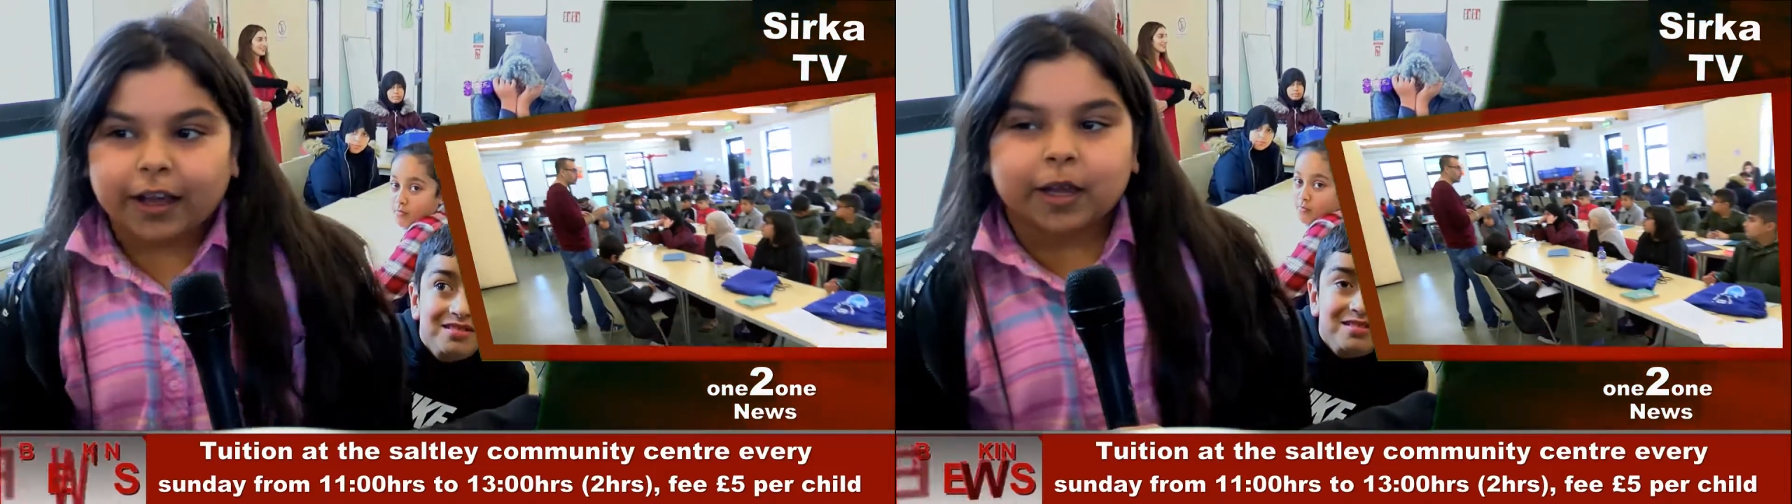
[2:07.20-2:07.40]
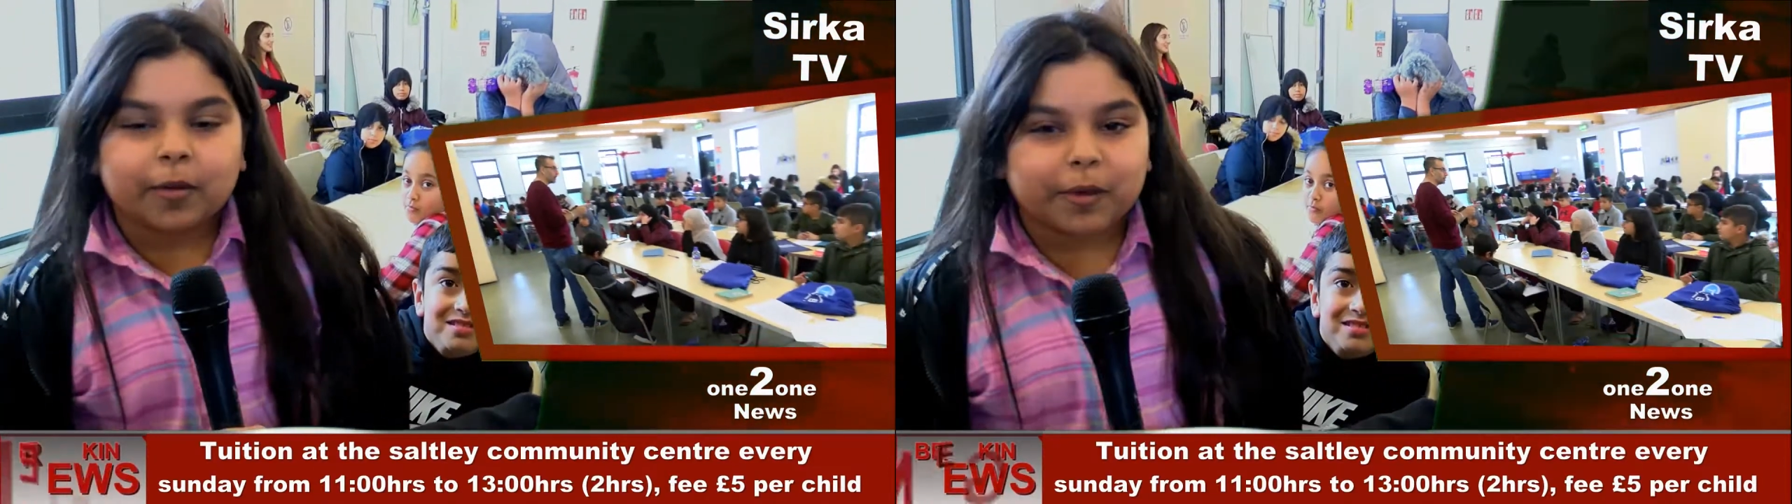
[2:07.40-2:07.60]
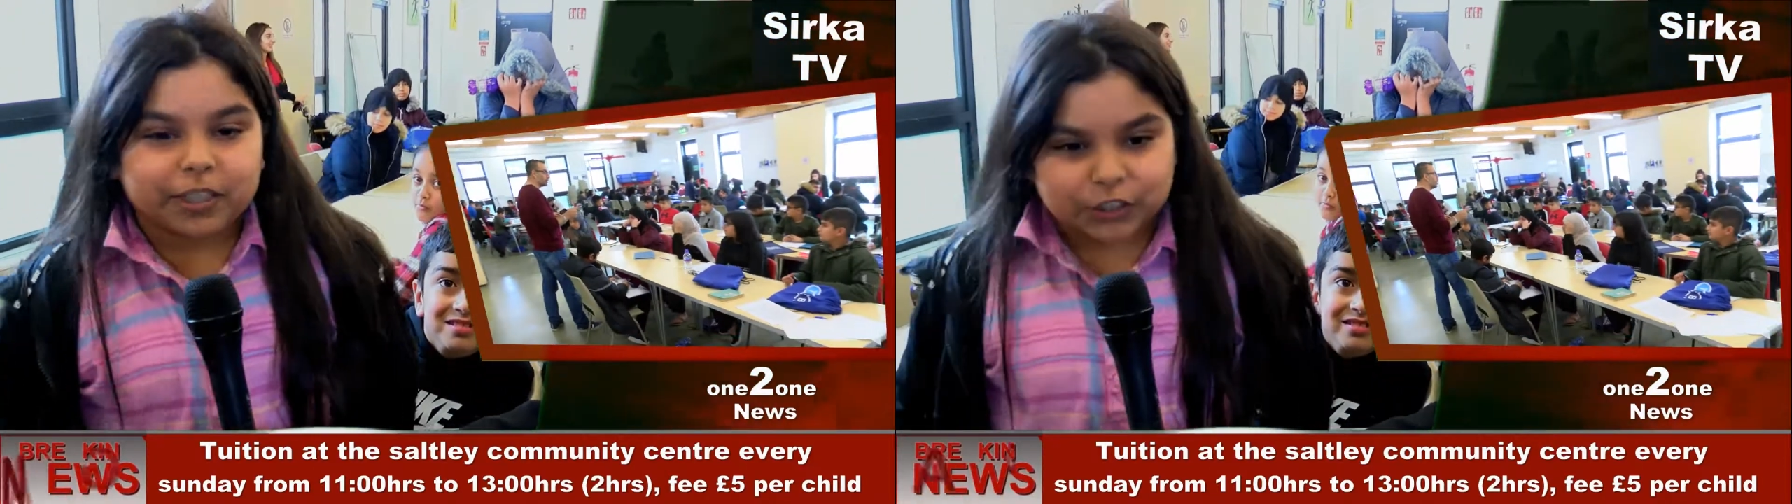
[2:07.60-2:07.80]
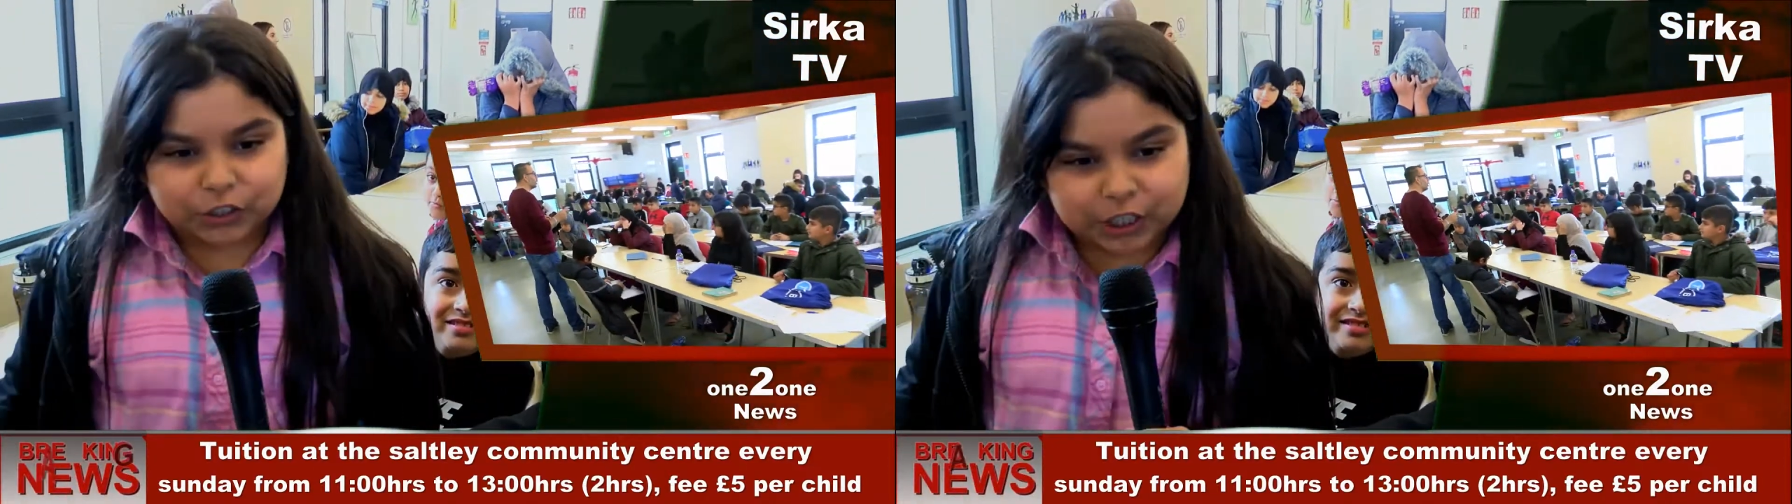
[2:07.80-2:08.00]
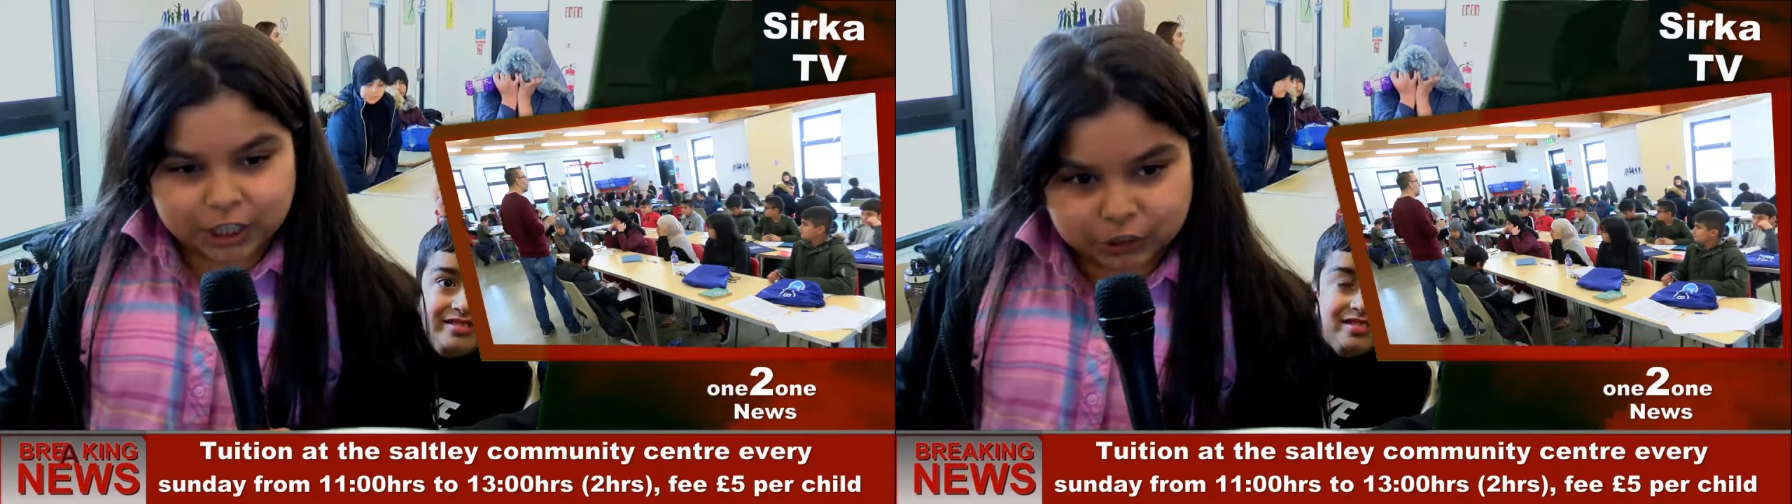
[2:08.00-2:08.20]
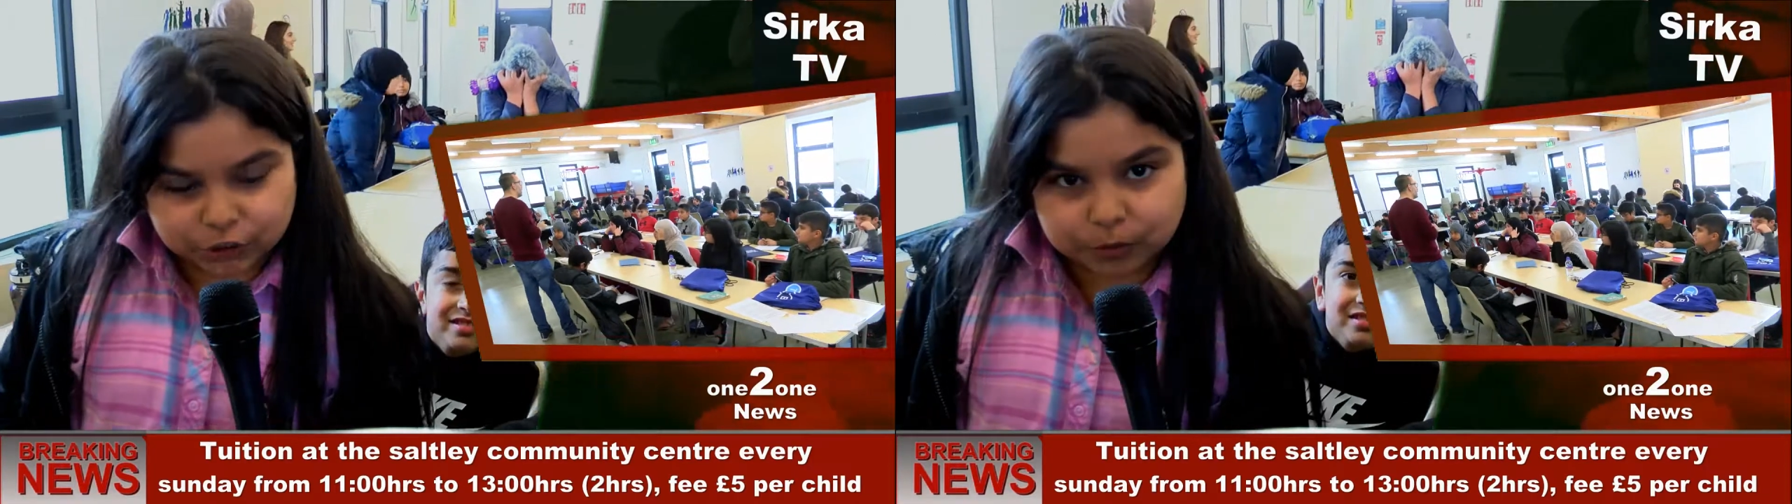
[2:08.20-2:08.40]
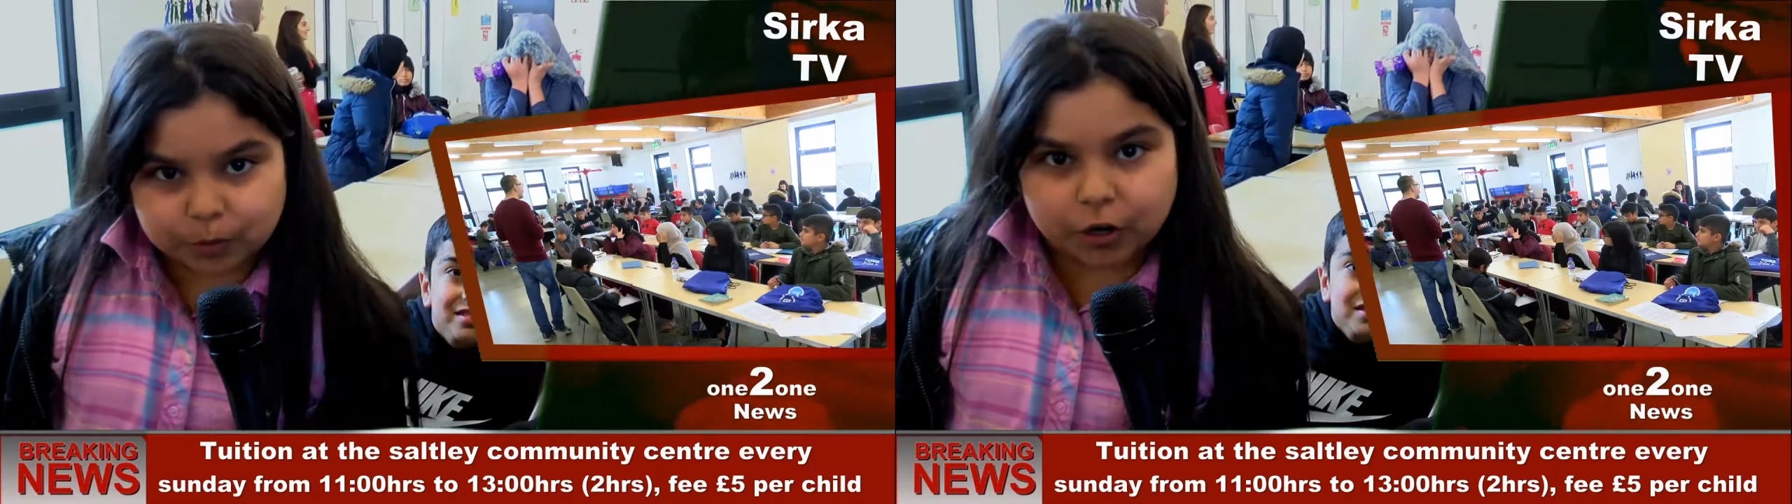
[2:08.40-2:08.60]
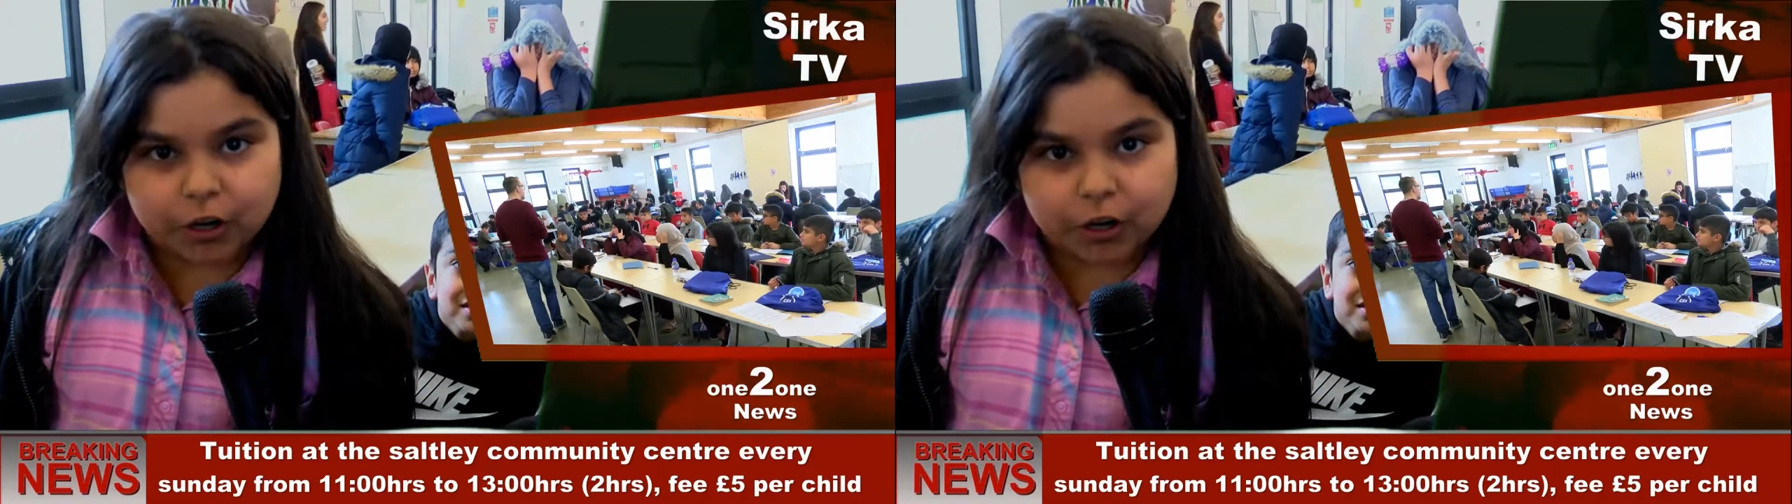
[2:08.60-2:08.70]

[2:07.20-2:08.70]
I like it because you can do